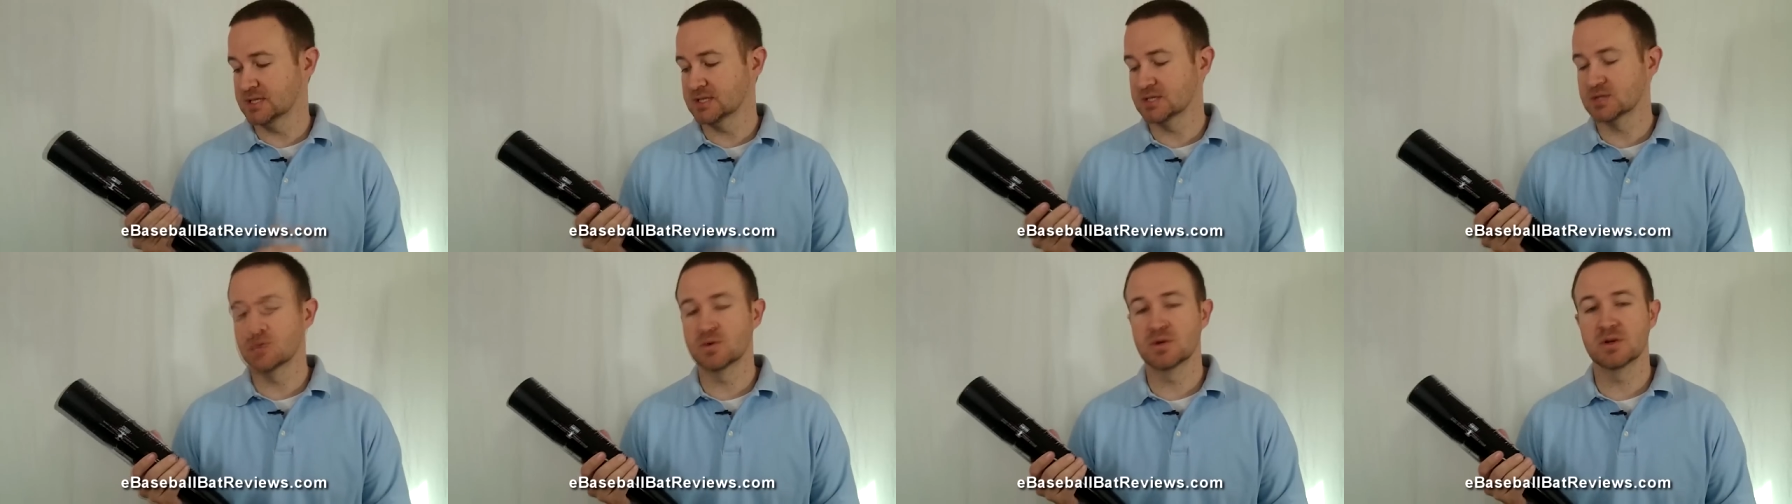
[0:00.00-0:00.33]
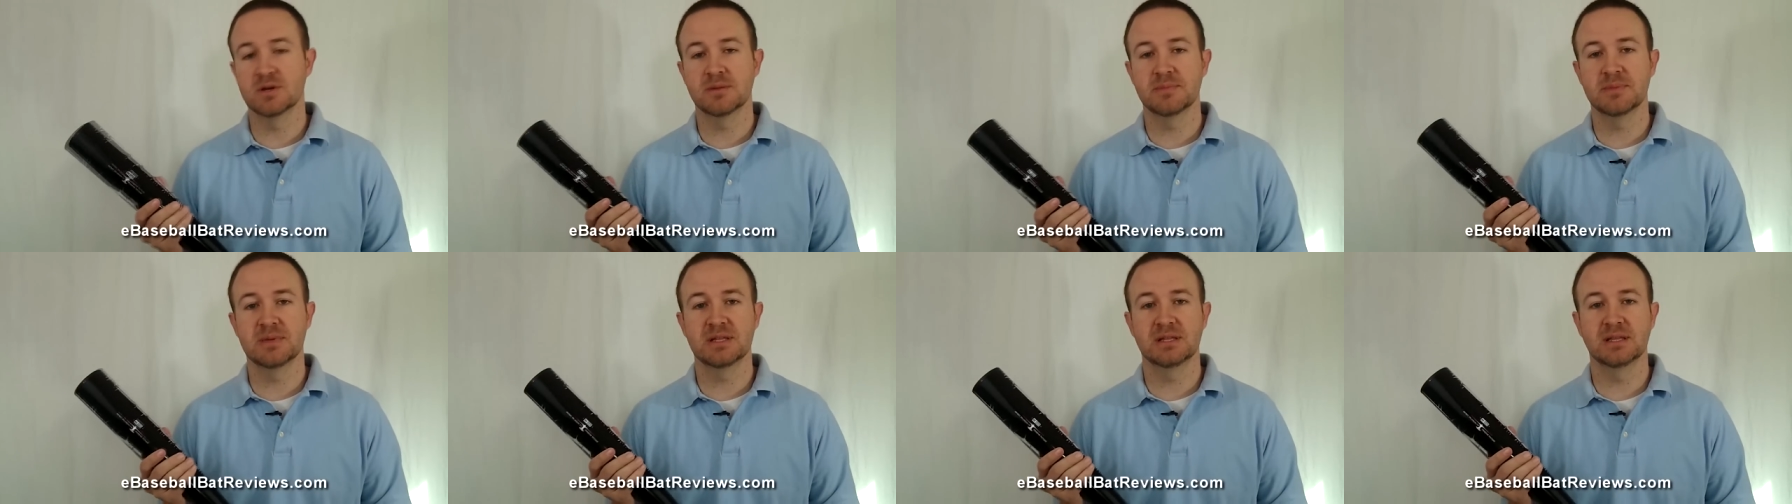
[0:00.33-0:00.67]
it is
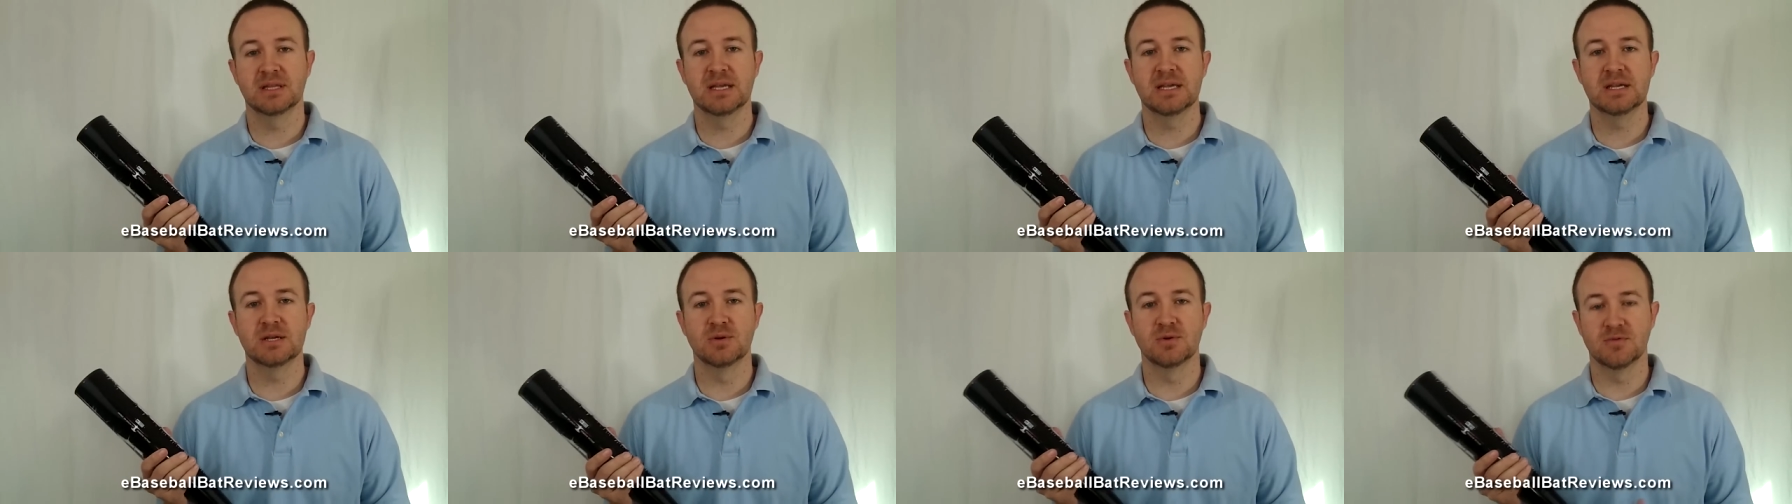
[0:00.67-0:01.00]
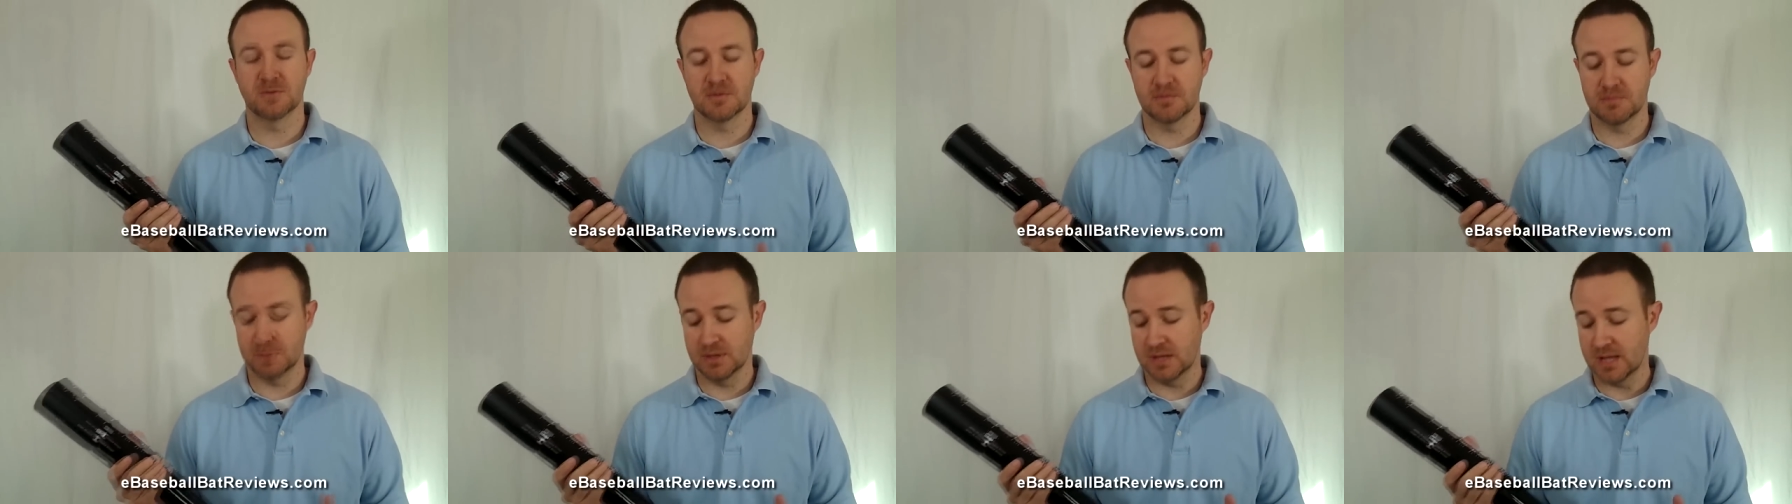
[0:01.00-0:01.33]
going to be legal
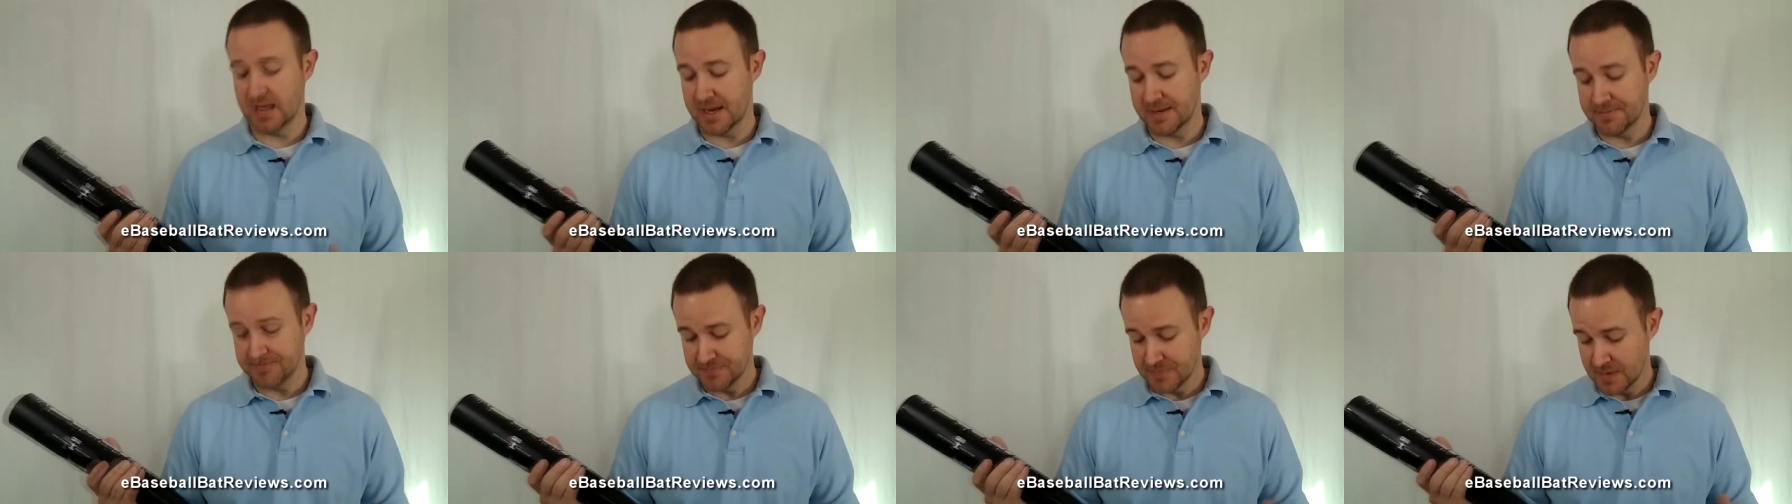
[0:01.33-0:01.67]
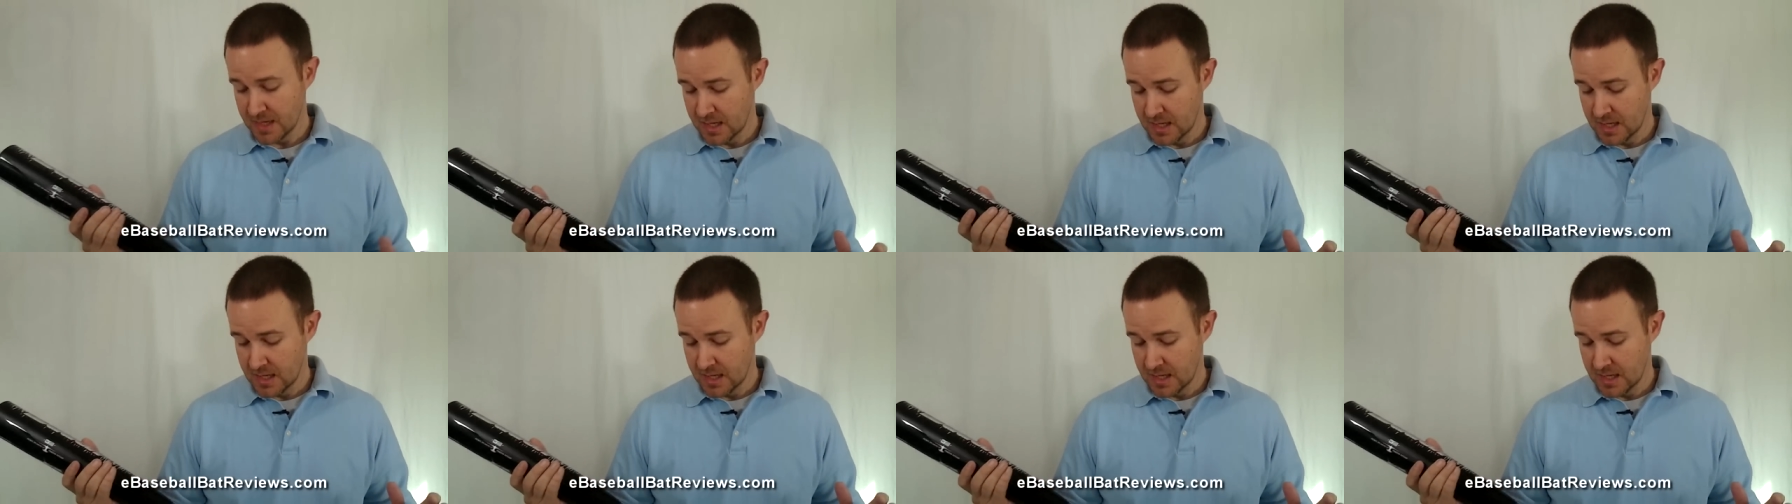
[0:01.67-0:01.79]
for play.